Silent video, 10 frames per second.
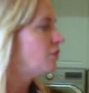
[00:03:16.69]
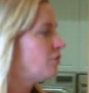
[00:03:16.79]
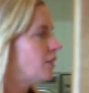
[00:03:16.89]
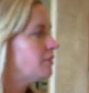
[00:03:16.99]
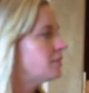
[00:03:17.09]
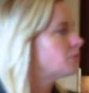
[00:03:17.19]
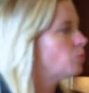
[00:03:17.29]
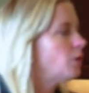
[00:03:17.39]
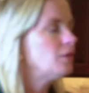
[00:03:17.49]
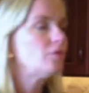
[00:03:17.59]
You've got this
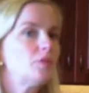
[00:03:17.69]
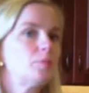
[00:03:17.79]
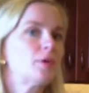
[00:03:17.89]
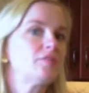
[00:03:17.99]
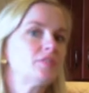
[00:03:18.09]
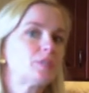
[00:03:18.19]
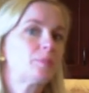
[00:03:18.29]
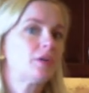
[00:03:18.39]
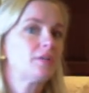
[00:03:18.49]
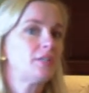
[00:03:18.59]
wonderful breakfast
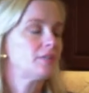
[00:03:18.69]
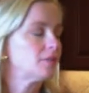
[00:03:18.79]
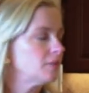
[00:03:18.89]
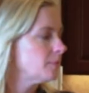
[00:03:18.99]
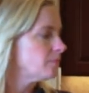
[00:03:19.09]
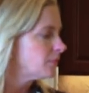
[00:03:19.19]
bar here,